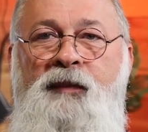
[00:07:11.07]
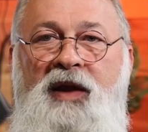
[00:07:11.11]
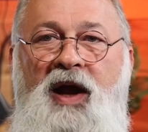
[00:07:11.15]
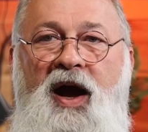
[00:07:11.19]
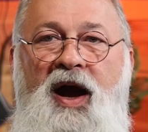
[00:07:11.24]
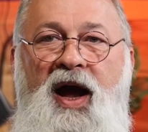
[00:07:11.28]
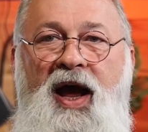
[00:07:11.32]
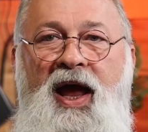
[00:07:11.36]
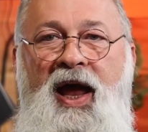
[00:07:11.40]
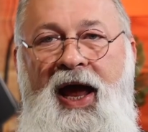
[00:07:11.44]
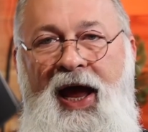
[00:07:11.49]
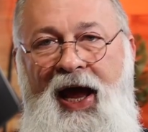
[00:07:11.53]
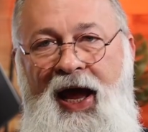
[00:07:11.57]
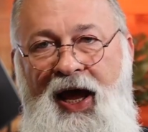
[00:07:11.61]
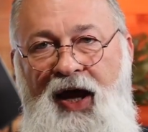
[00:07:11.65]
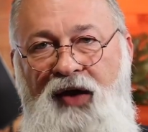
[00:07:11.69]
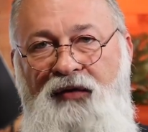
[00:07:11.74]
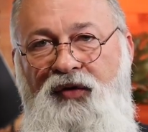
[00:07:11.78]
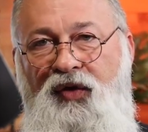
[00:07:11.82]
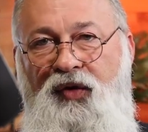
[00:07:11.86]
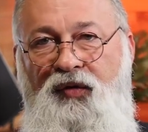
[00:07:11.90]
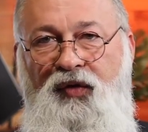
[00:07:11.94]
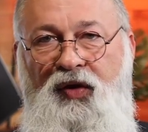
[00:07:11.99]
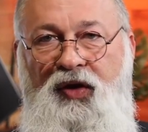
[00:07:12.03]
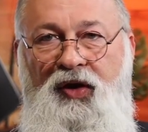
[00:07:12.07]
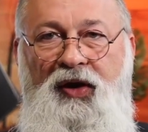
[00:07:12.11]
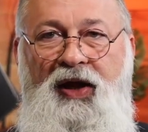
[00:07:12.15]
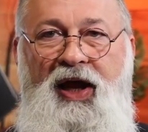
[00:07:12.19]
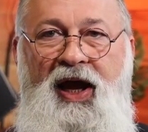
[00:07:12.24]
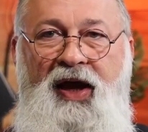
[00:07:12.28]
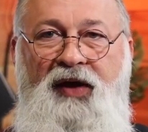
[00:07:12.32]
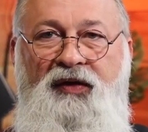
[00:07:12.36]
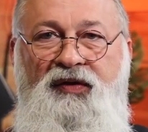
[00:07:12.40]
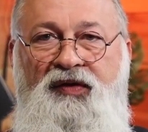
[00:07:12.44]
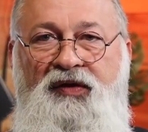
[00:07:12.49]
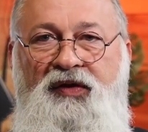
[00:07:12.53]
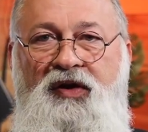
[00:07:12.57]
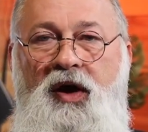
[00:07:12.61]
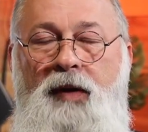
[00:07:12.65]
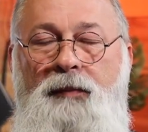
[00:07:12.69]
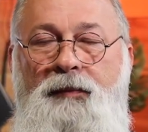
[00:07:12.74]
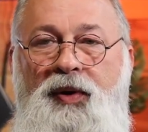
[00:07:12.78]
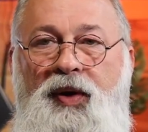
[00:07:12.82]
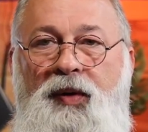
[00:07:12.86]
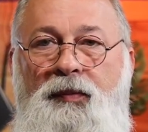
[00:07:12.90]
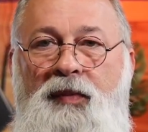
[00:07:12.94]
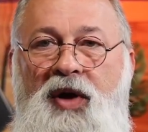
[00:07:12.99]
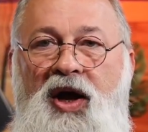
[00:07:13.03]
I have over the last
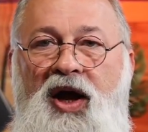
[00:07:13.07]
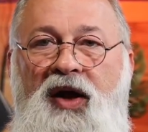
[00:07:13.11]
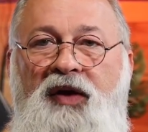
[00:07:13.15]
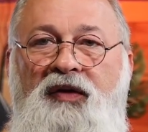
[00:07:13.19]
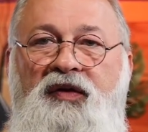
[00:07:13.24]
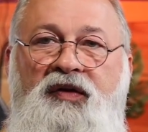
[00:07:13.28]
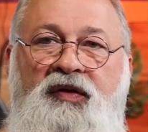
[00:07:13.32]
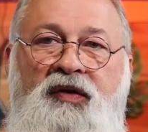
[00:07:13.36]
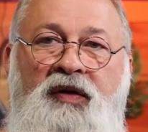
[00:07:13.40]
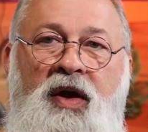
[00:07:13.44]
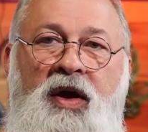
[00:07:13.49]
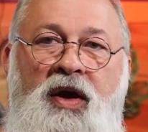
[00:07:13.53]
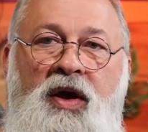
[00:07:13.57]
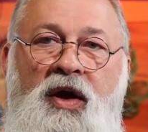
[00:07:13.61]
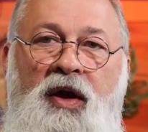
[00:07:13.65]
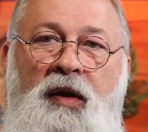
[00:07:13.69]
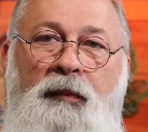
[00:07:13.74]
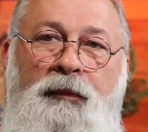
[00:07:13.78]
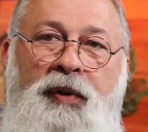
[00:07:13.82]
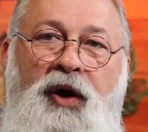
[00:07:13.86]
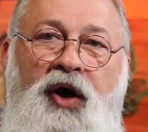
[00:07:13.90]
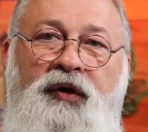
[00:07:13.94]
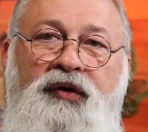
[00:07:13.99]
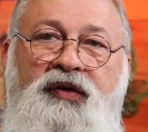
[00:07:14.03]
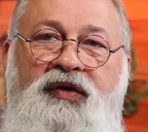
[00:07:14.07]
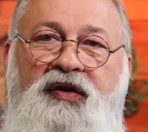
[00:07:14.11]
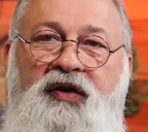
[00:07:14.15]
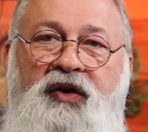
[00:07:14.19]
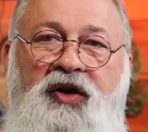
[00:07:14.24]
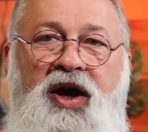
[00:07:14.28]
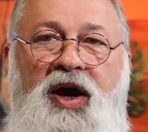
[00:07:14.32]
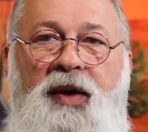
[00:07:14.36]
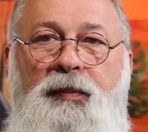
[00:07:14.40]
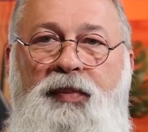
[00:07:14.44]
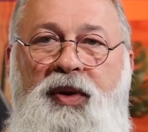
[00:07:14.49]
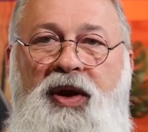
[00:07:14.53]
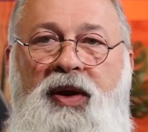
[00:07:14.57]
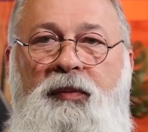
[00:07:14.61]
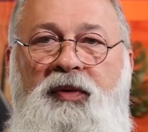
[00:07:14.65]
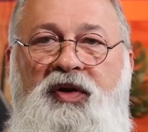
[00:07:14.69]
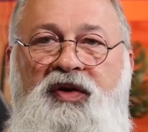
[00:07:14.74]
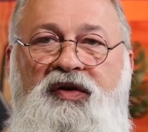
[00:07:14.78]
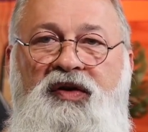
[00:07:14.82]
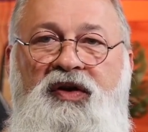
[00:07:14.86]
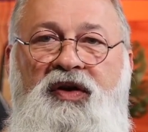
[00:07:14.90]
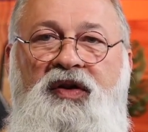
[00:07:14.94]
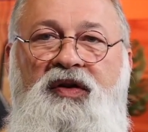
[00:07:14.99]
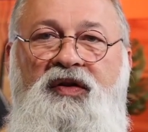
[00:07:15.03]
couple of months posted up
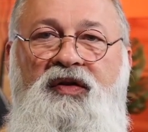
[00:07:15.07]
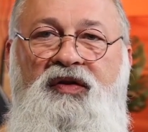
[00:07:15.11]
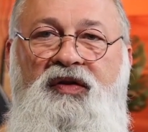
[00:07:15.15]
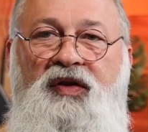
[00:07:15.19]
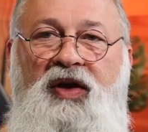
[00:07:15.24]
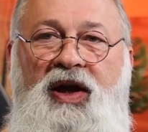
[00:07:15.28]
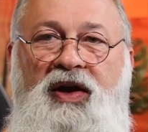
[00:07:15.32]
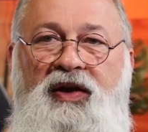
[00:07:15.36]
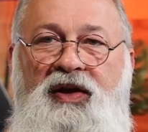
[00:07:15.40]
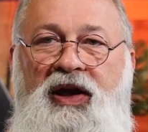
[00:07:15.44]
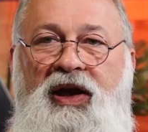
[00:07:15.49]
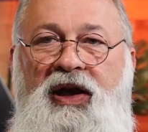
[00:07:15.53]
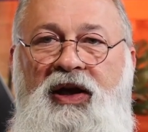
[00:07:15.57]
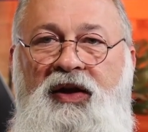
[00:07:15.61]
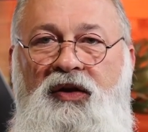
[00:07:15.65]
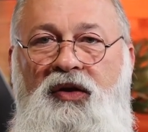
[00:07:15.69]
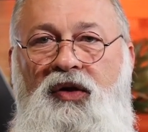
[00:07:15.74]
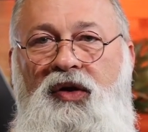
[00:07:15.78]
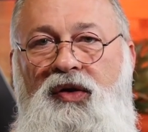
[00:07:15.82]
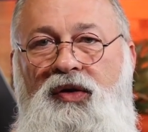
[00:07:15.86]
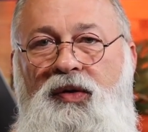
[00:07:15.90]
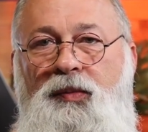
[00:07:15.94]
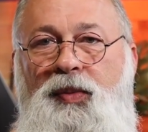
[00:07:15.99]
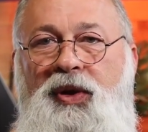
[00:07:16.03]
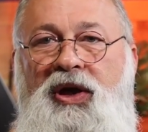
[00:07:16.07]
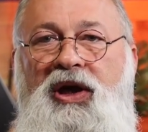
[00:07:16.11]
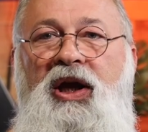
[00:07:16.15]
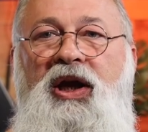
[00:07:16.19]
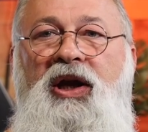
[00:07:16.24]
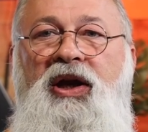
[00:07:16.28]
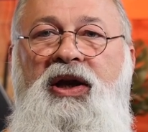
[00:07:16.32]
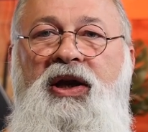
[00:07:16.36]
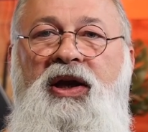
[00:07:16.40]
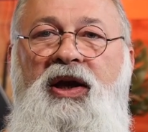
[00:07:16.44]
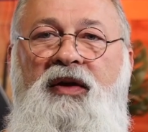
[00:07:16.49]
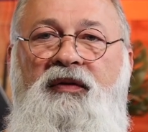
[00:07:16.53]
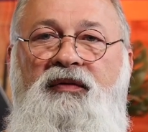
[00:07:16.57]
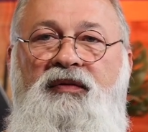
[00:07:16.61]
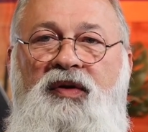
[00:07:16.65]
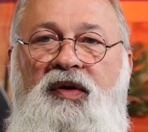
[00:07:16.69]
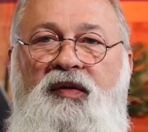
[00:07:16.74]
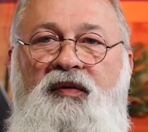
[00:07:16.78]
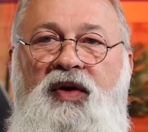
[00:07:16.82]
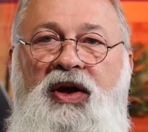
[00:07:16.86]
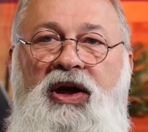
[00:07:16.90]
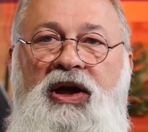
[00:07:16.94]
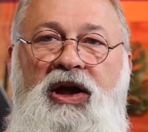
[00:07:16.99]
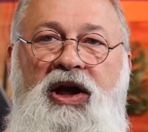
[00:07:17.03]
images at either at the beginning of the
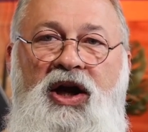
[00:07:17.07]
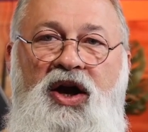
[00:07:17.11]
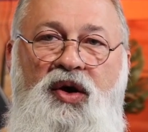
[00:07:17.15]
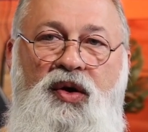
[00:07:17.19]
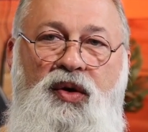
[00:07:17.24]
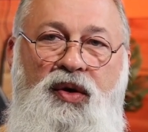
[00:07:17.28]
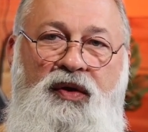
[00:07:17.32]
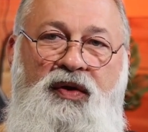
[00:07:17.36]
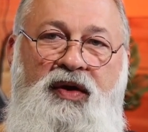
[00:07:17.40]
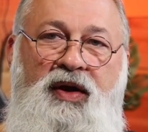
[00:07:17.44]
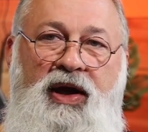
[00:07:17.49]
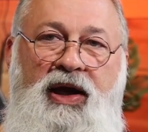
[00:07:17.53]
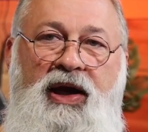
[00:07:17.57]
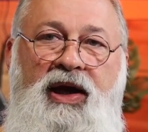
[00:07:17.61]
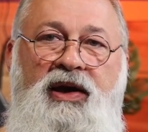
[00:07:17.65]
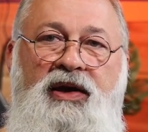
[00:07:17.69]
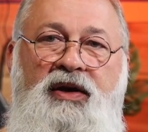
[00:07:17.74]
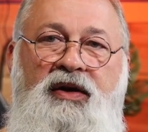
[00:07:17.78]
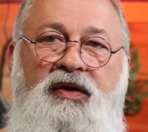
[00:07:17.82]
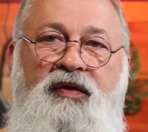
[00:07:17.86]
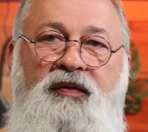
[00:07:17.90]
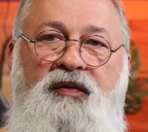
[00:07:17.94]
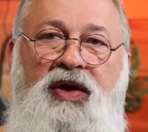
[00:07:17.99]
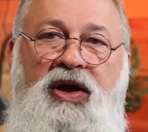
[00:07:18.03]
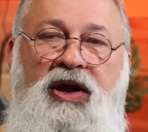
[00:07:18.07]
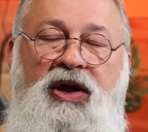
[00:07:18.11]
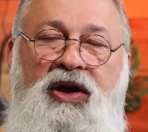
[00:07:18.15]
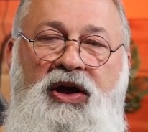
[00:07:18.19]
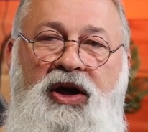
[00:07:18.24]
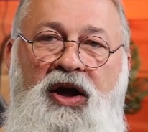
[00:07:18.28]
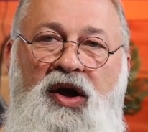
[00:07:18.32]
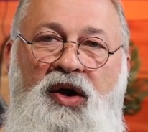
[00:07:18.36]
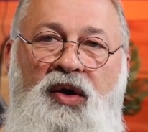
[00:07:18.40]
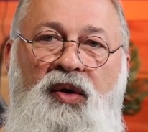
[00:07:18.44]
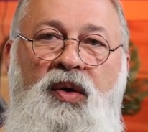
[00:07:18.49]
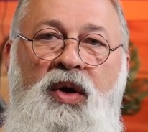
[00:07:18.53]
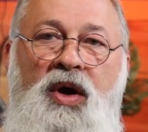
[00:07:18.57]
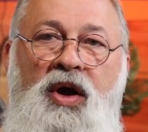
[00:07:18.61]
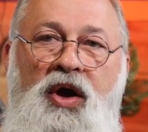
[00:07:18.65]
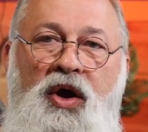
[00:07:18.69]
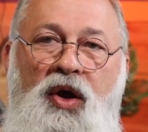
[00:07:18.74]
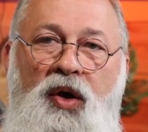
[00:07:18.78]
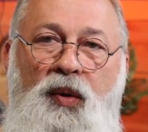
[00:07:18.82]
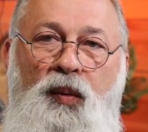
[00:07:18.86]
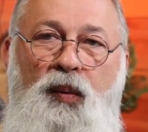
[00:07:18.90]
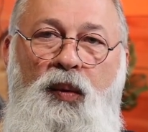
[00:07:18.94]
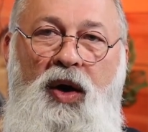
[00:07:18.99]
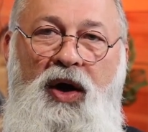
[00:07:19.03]
video or the end of the video
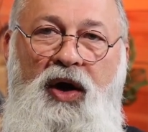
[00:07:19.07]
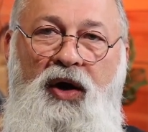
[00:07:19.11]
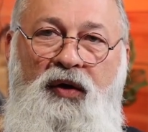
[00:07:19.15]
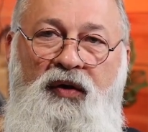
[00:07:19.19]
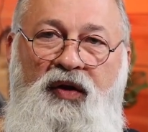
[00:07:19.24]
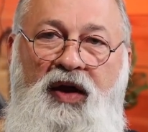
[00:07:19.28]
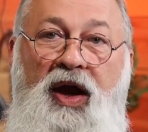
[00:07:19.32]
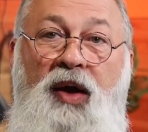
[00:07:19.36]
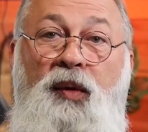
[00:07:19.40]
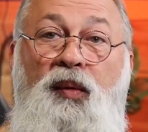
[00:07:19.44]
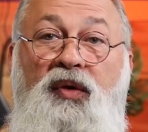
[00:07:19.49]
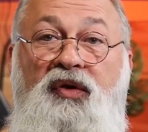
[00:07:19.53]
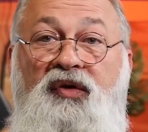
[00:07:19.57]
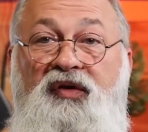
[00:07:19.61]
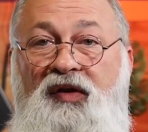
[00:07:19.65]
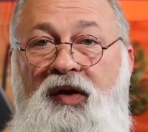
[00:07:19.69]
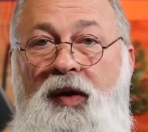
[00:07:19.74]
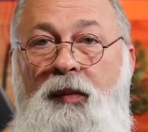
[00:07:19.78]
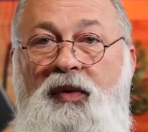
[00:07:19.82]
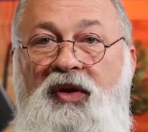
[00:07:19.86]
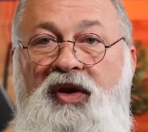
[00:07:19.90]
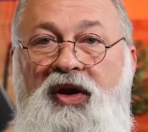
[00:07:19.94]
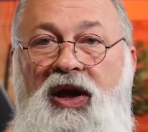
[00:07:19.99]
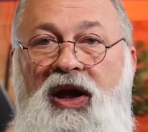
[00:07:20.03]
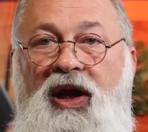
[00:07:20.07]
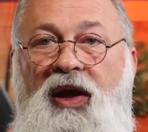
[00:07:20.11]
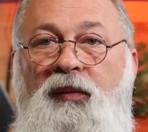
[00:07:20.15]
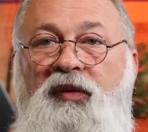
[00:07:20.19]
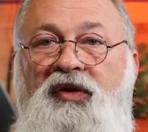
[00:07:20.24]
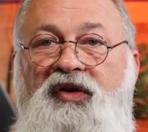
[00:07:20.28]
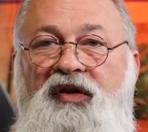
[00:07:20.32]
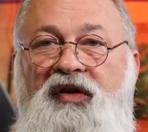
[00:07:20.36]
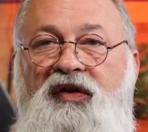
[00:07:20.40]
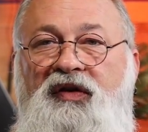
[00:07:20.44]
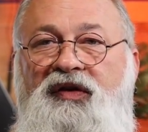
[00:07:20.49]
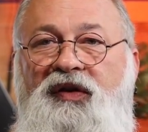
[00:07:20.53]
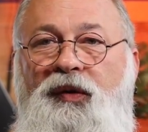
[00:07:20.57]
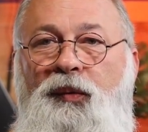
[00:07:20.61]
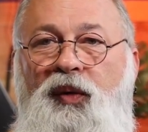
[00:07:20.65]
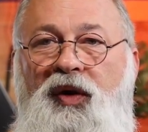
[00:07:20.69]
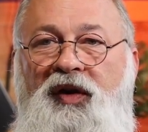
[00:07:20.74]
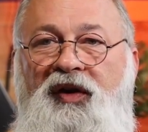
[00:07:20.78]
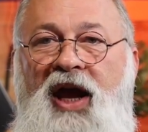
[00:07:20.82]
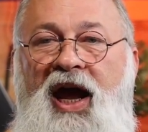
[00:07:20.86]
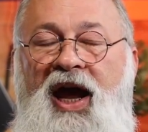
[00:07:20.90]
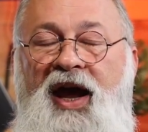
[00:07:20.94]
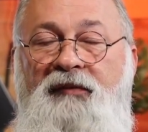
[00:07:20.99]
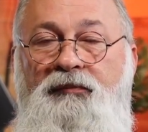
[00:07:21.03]
where they were some of the images that
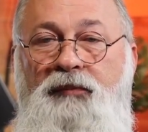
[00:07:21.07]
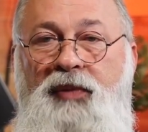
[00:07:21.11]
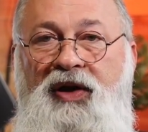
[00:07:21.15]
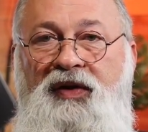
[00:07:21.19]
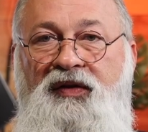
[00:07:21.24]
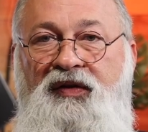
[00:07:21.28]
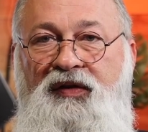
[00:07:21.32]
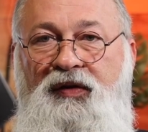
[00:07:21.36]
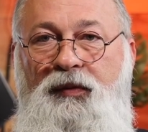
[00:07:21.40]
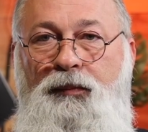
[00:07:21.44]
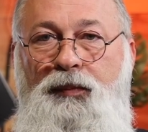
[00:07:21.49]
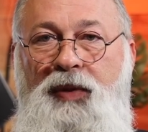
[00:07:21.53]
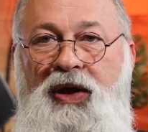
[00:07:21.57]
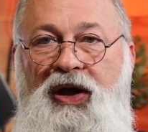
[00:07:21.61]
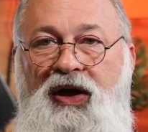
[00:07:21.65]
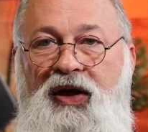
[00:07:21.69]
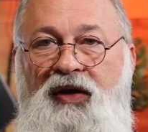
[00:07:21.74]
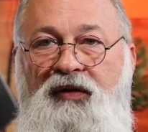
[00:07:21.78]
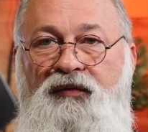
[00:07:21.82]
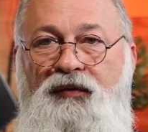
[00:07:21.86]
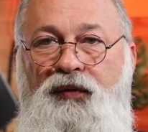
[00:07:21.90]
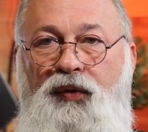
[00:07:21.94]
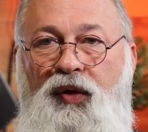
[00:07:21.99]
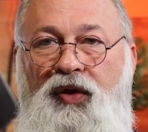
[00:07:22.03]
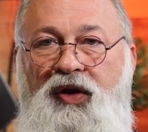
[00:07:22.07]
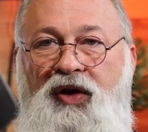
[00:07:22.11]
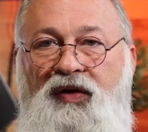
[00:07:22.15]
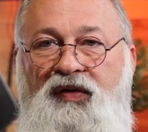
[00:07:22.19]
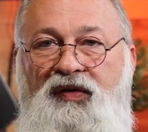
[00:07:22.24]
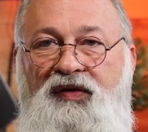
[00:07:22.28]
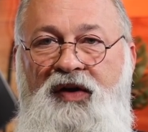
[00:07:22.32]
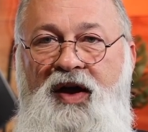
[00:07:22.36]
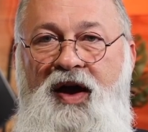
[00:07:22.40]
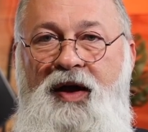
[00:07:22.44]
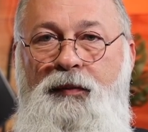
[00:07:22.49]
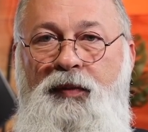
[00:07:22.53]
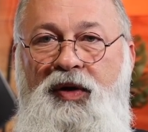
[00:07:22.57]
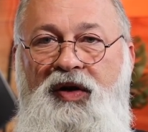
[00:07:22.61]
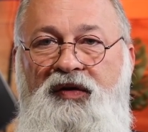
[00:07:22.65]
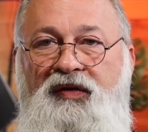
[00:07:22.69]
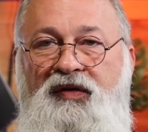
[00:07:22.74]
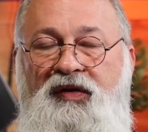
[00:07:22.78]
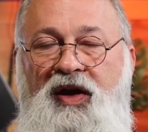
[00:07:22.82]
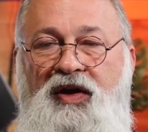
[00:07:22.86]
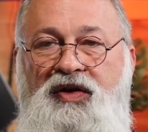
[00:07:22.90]
we have been submitting for the assignments.